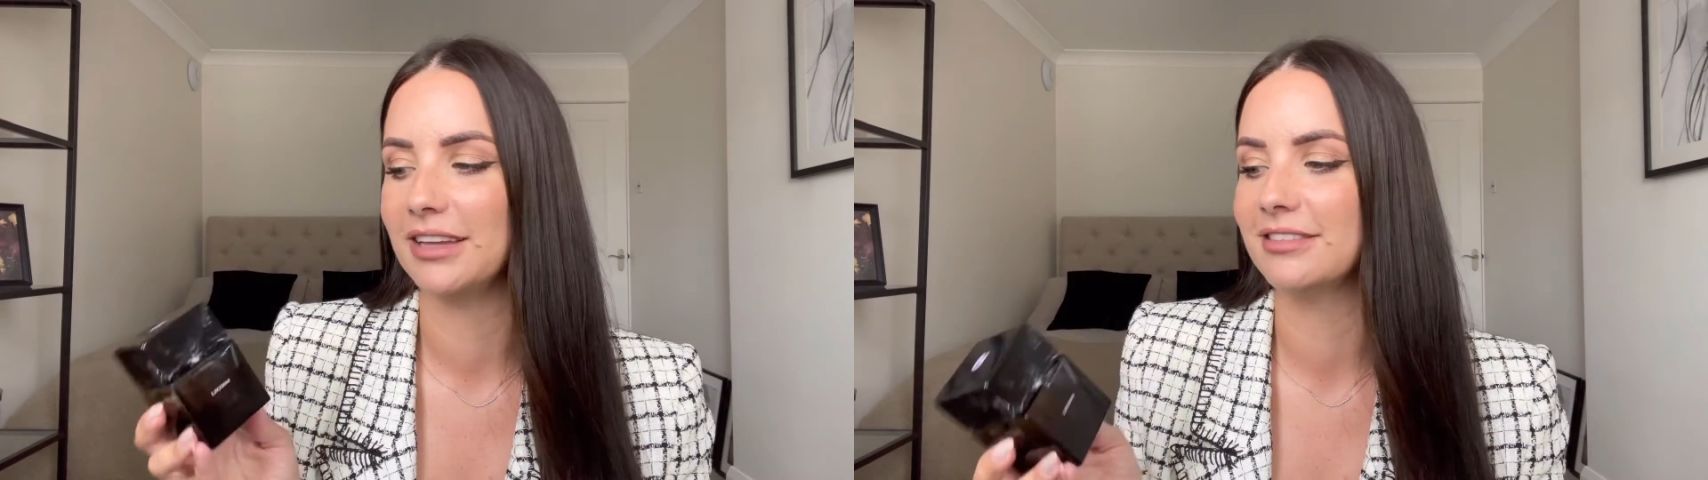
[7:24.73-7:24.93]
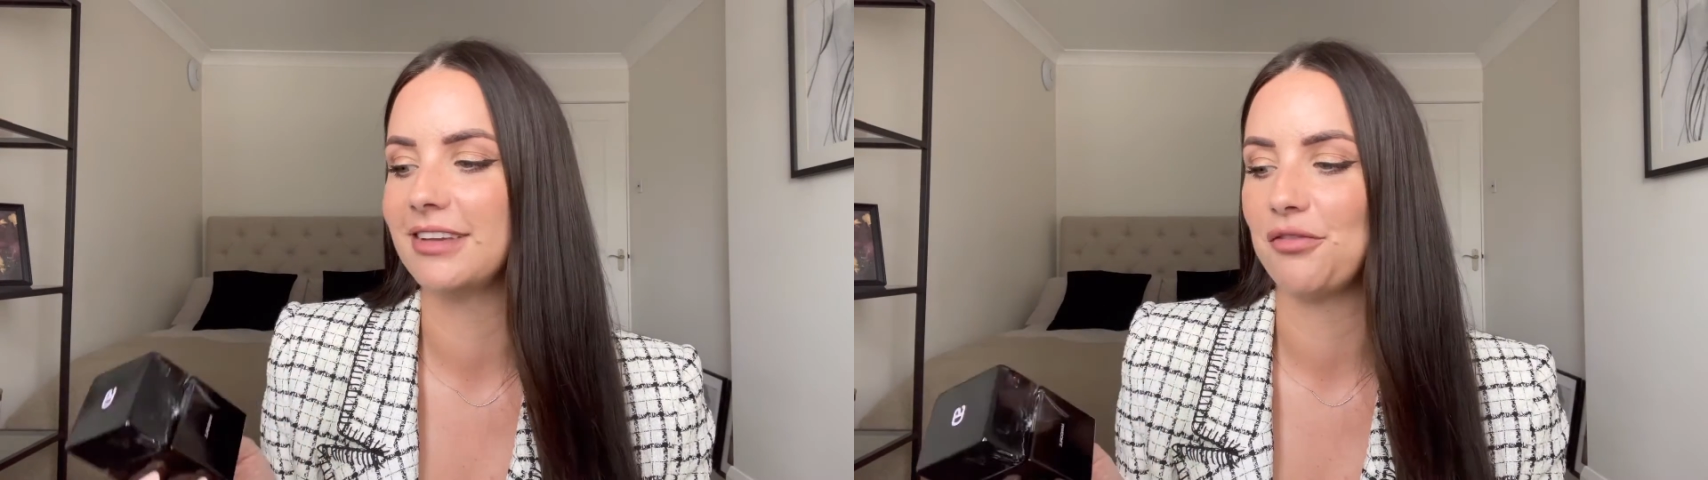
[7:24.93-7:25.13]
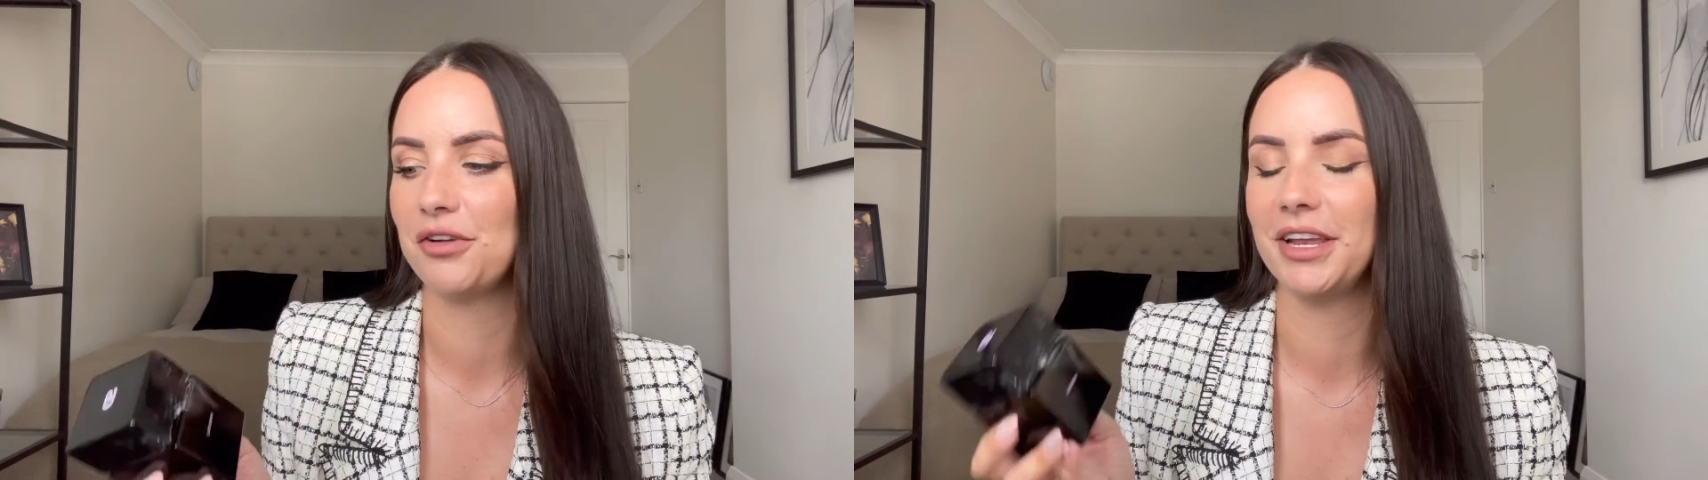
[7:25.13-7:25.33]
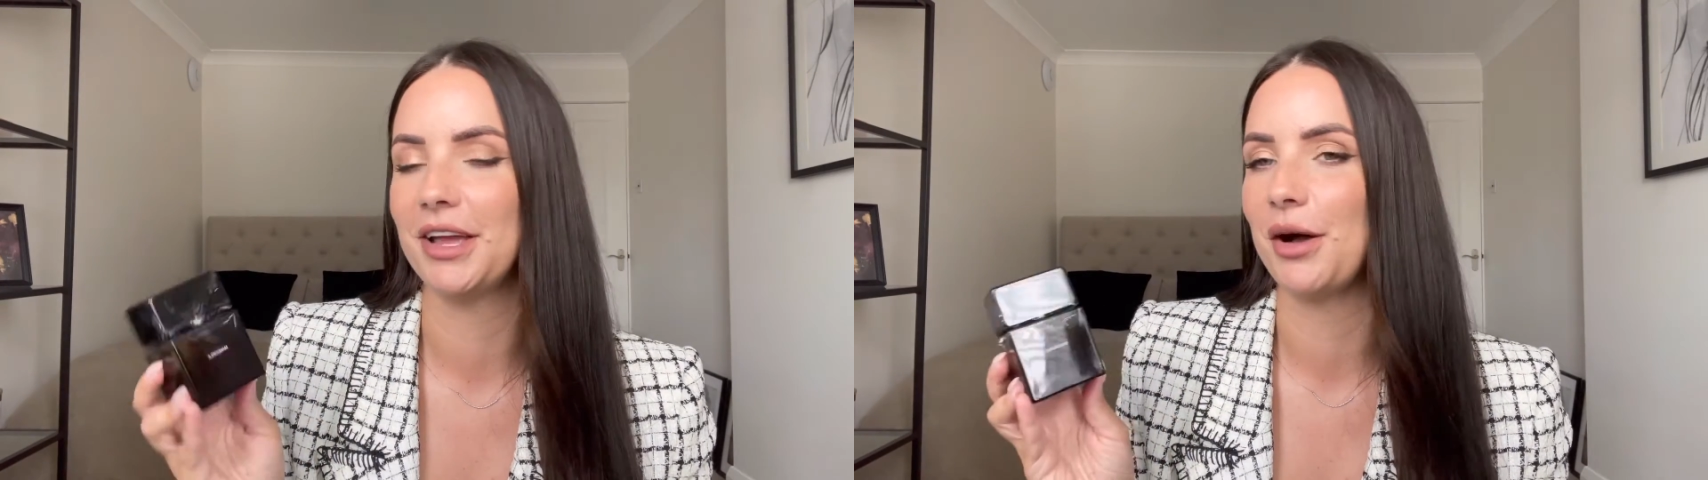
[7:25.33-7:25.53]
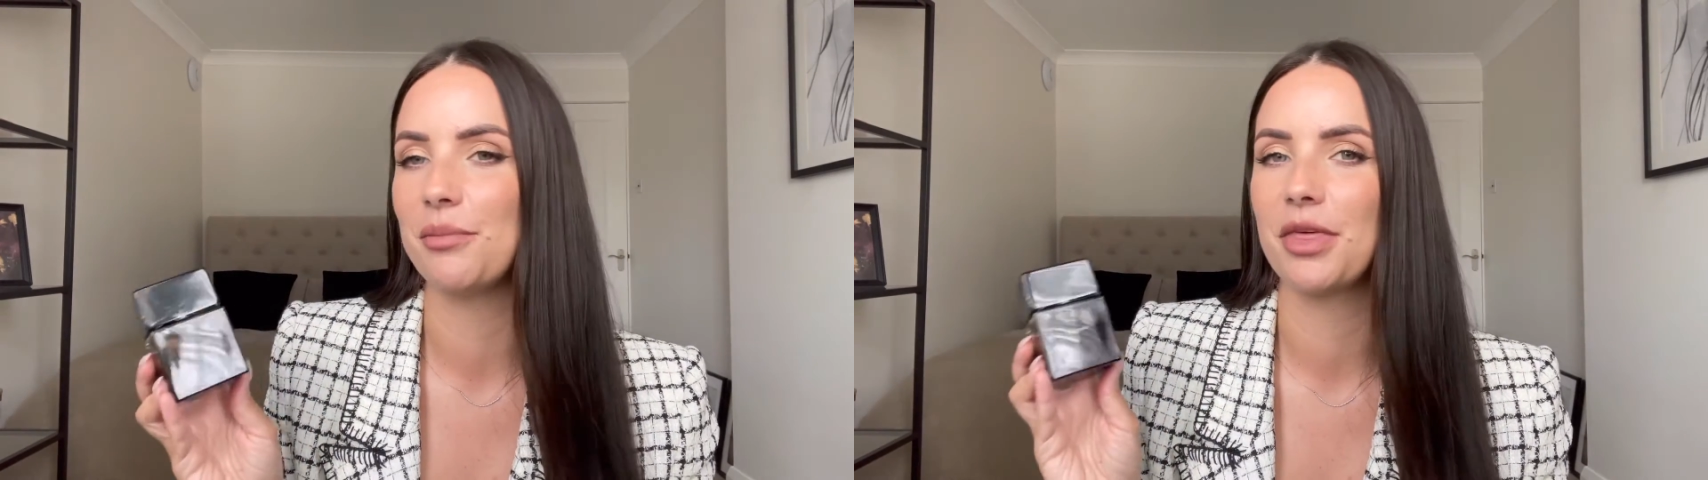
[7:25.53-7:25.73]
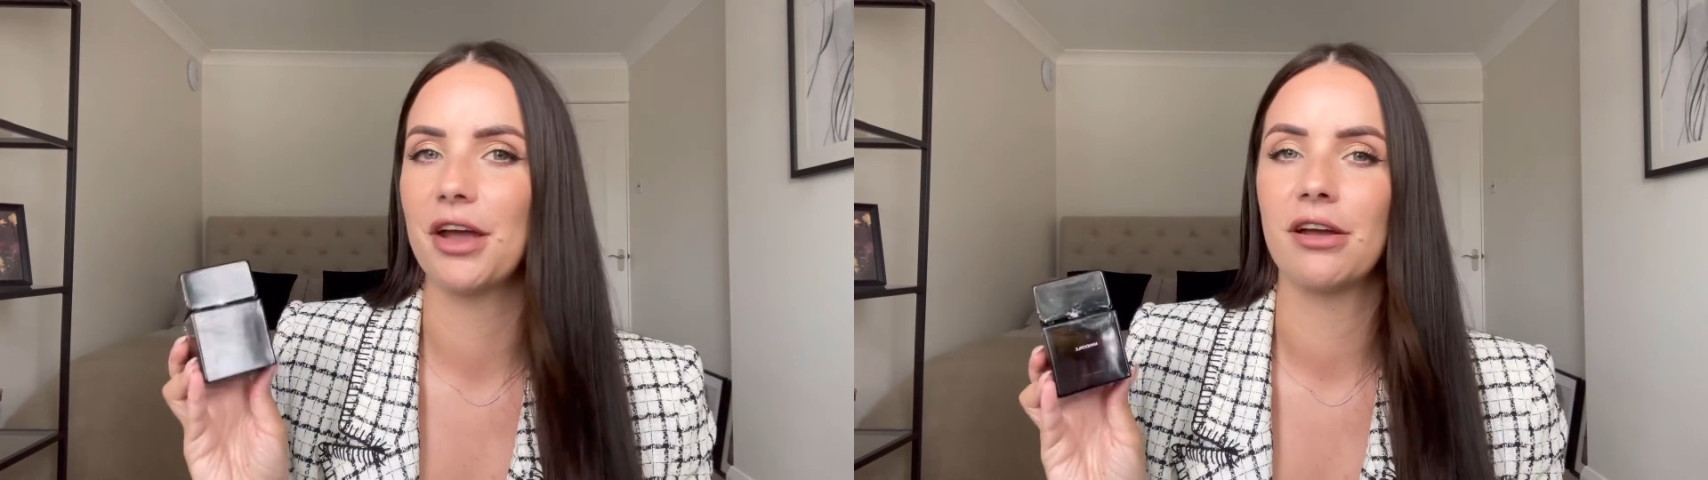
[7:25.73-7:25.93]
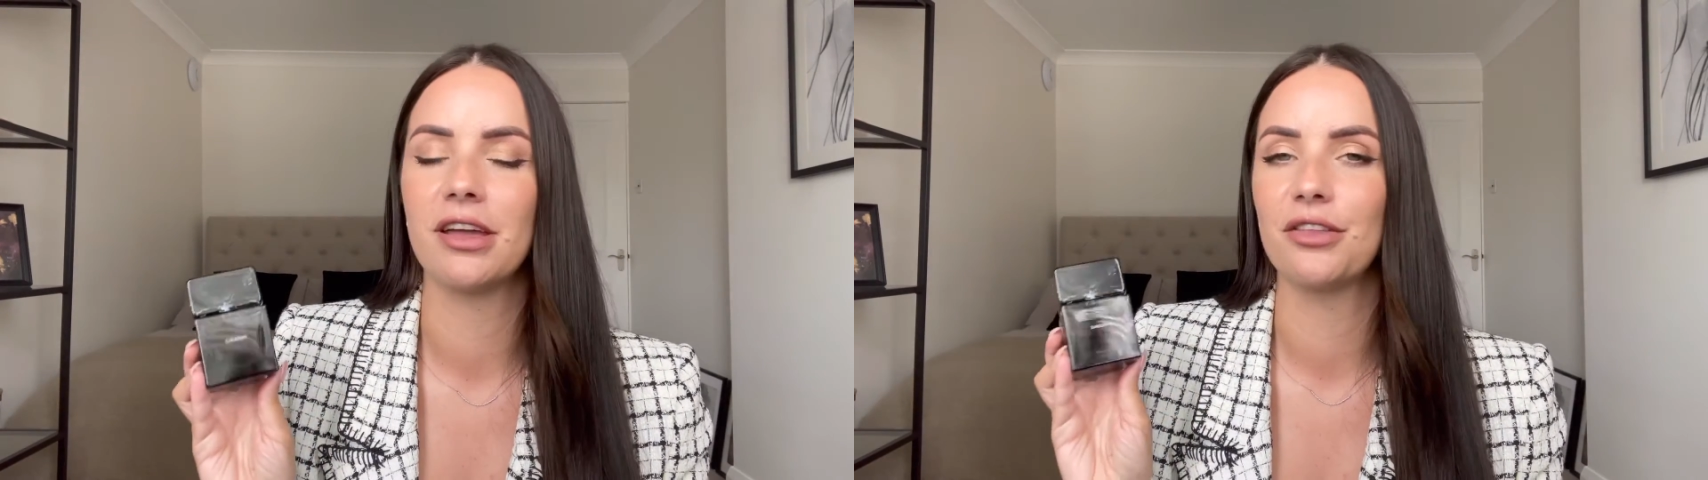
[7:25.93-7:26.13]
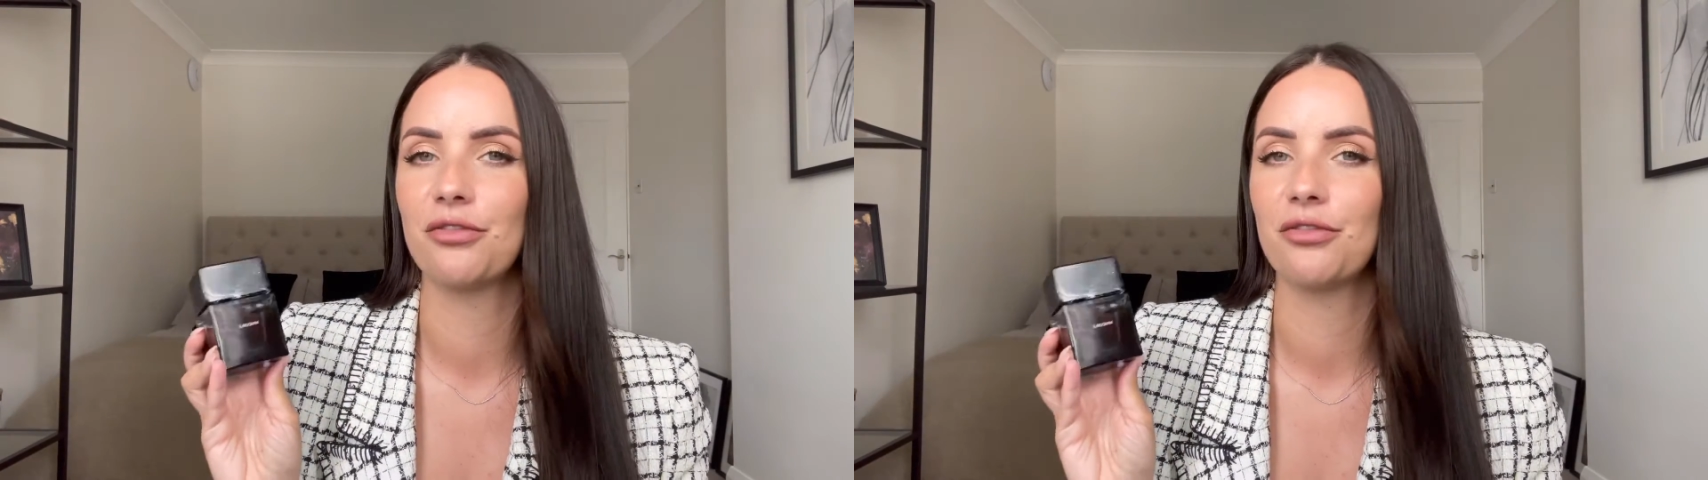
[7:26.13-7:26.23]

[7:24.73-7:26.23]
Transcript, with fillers: It's definitely up there in